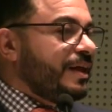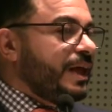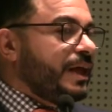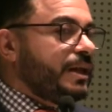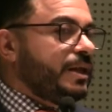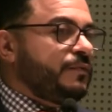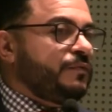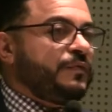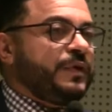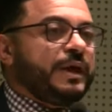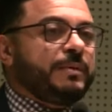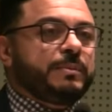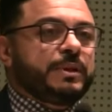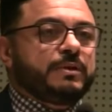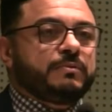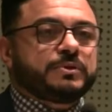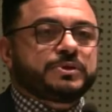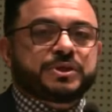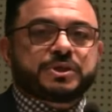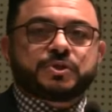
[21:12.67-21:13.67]
And the
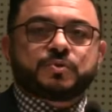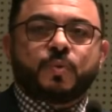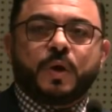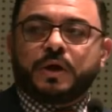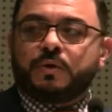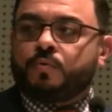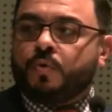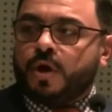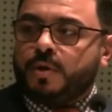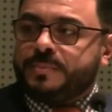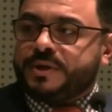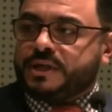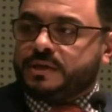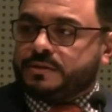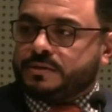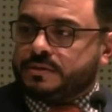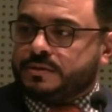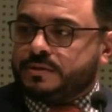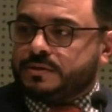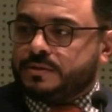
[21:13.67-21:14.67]
family was just one woman.